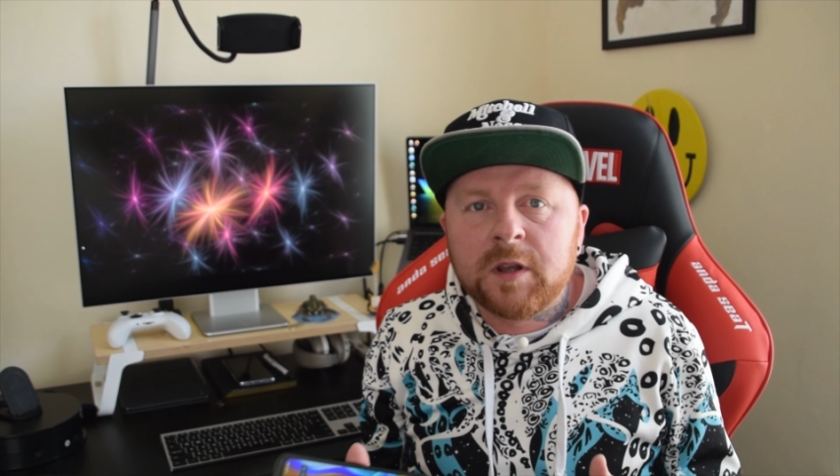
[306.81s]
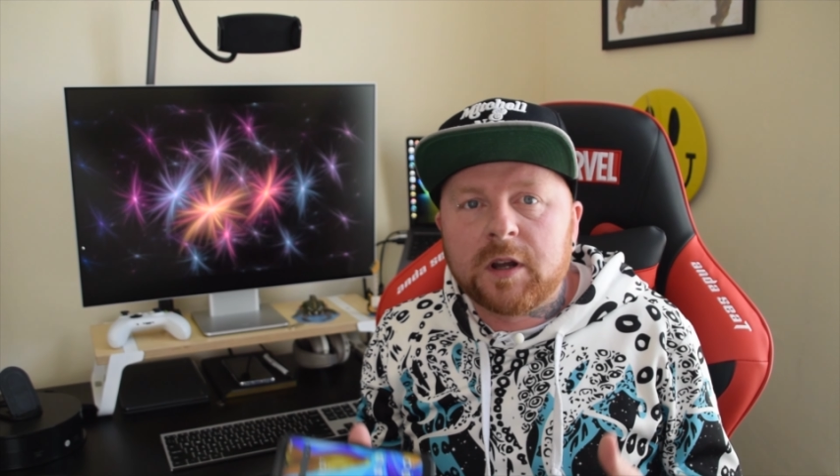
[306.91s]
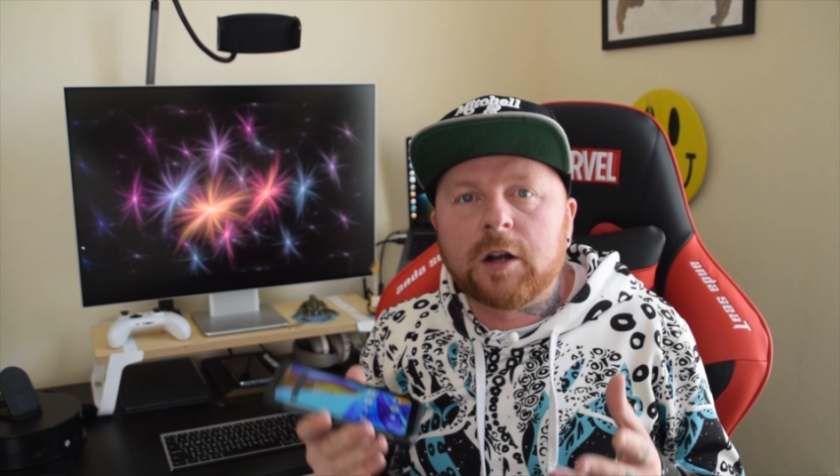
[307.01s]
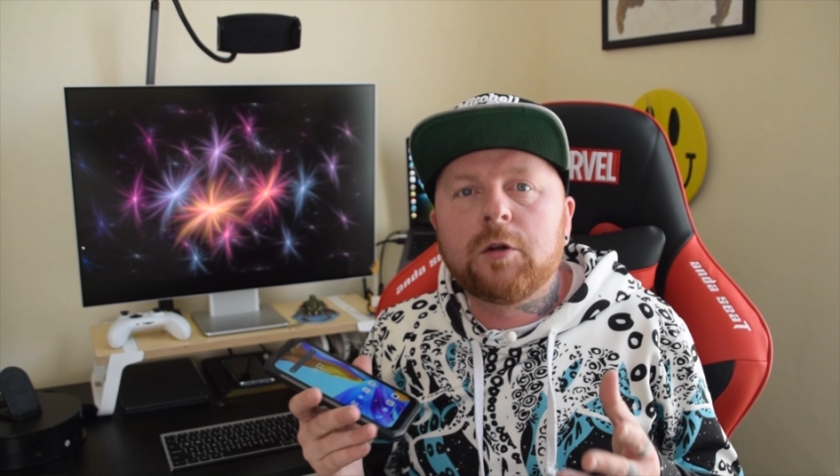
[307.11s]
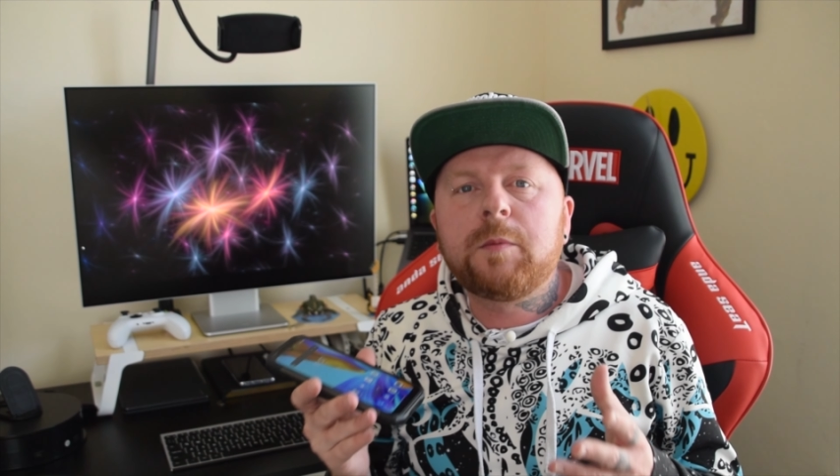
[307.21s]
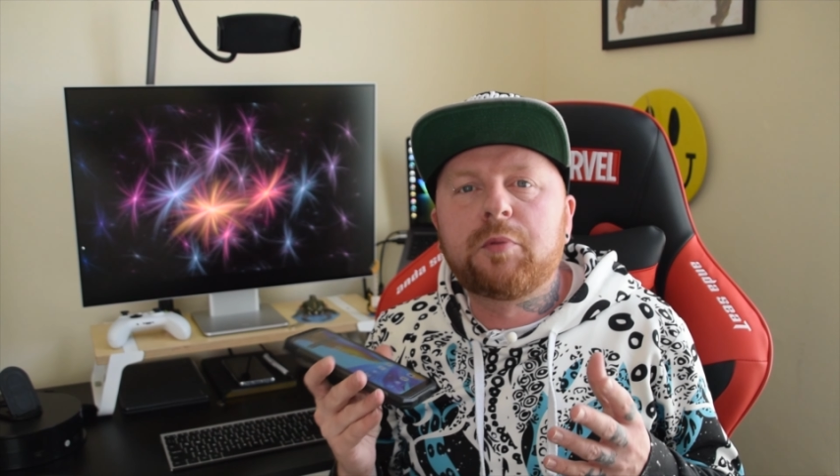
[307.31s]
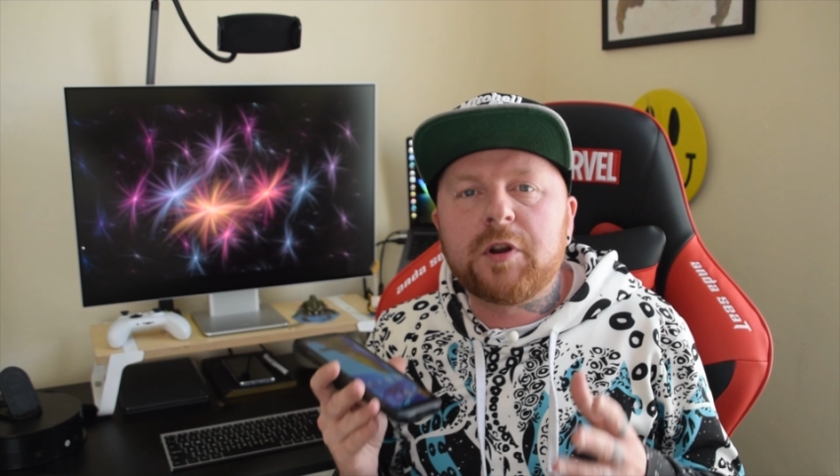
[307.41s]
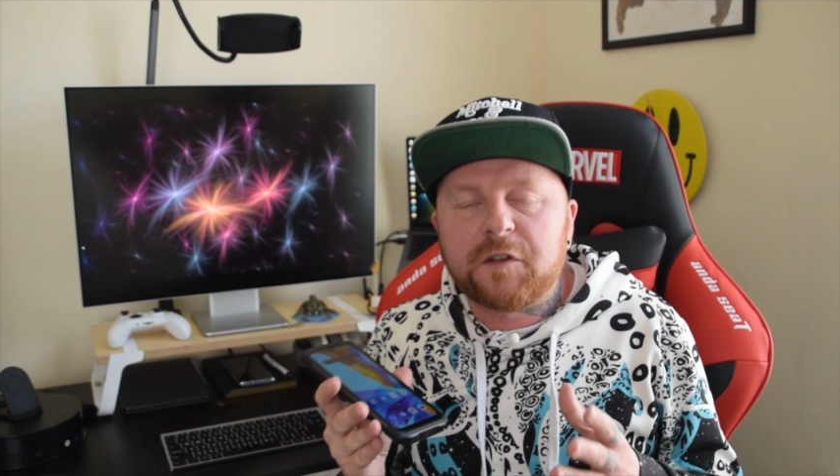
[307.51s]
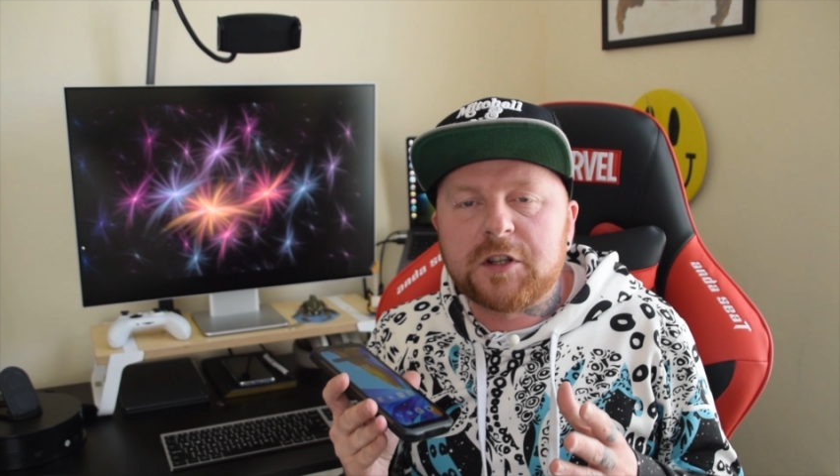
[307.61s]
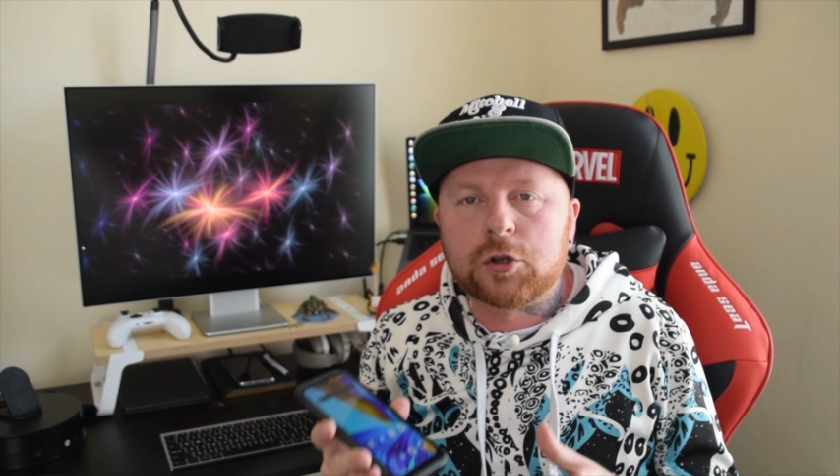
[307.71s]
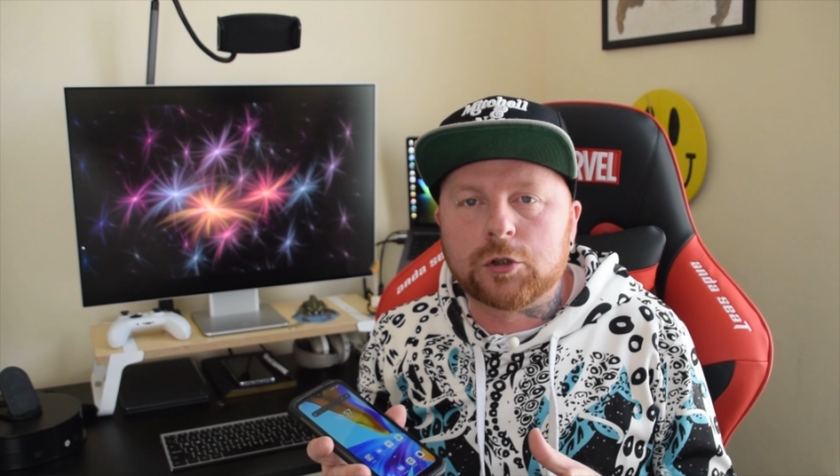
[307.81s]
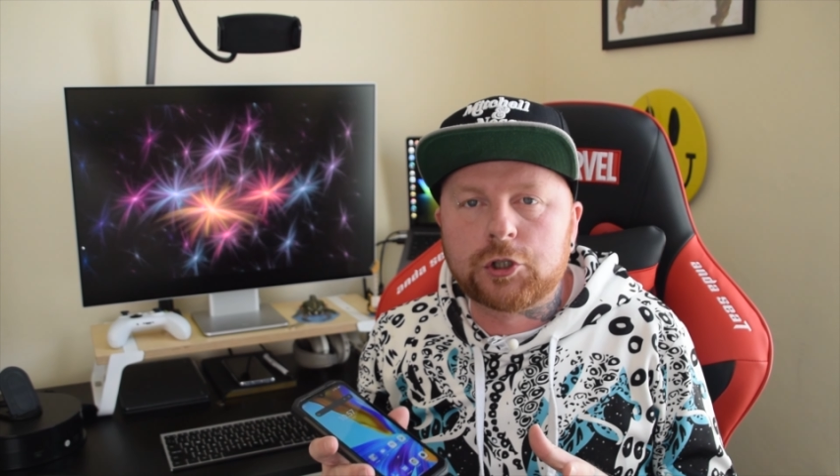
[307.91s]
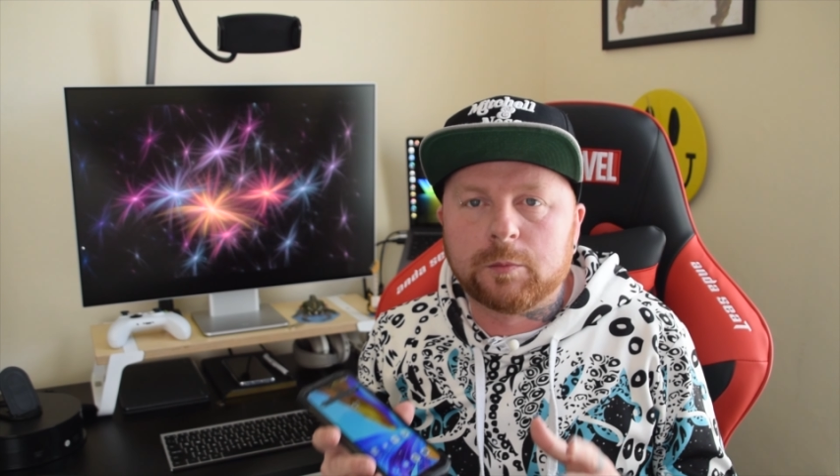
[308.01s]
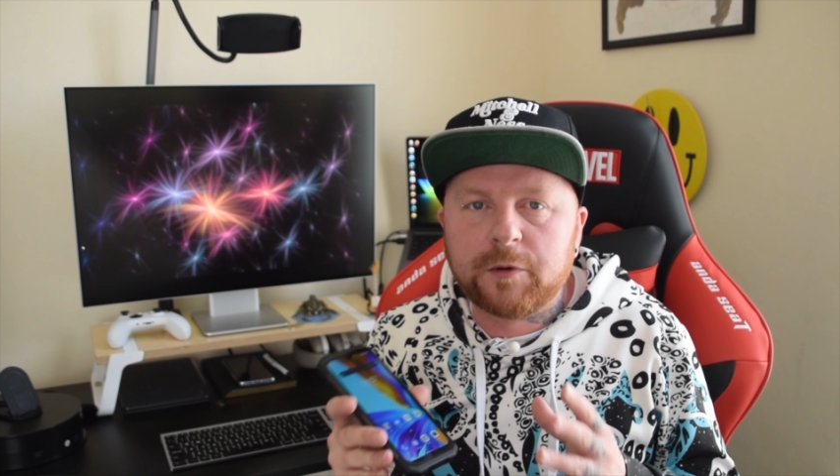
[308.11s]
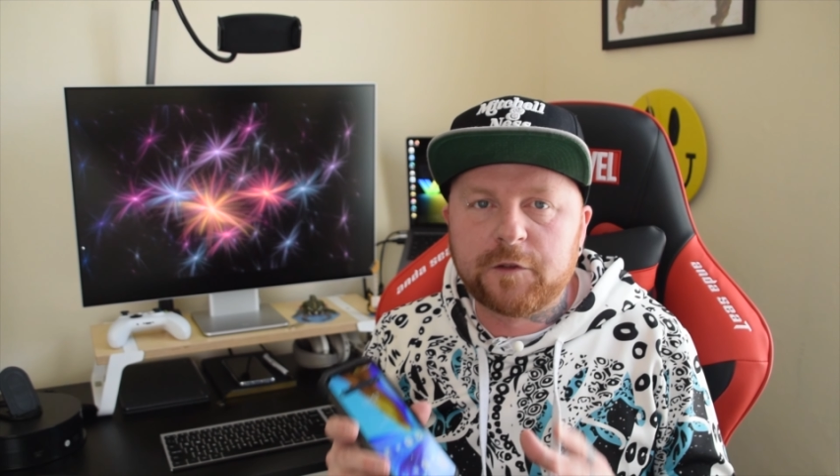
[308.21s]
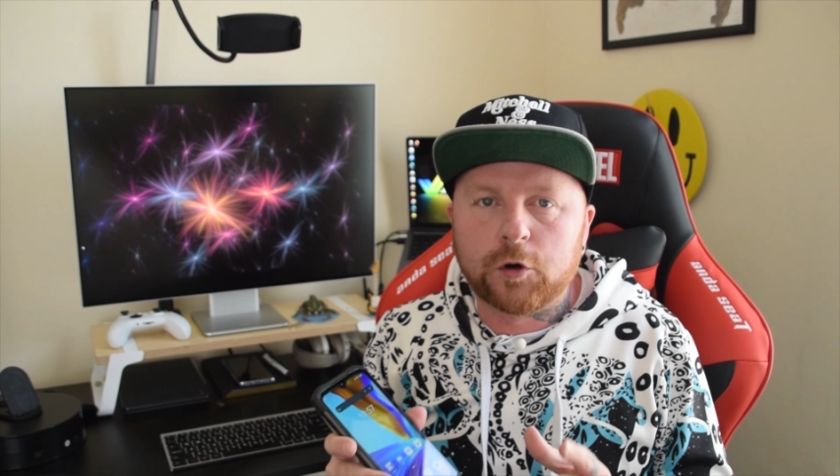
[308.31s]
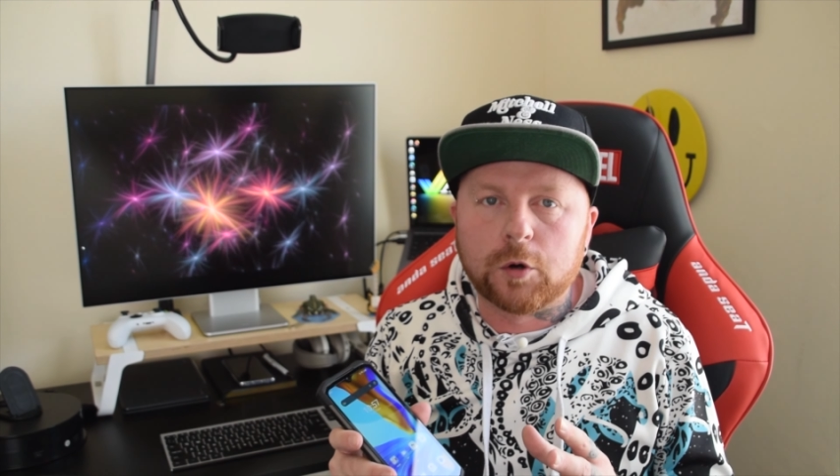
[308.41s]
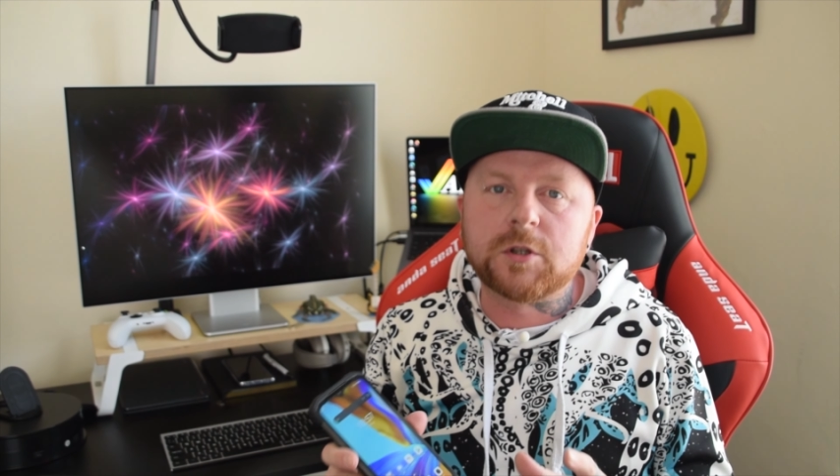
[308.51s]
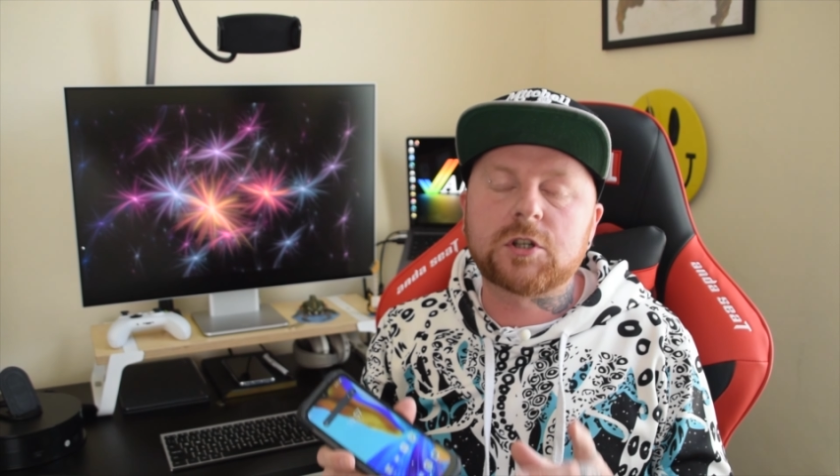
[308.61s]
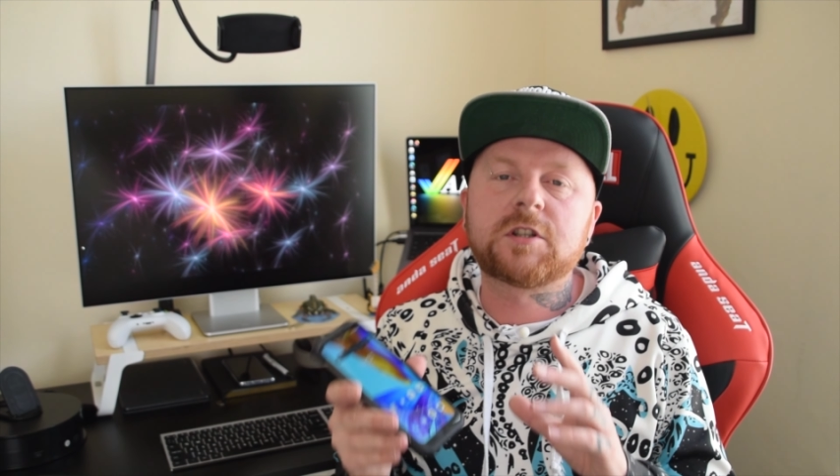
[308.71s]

I'll only briefly touch on performance in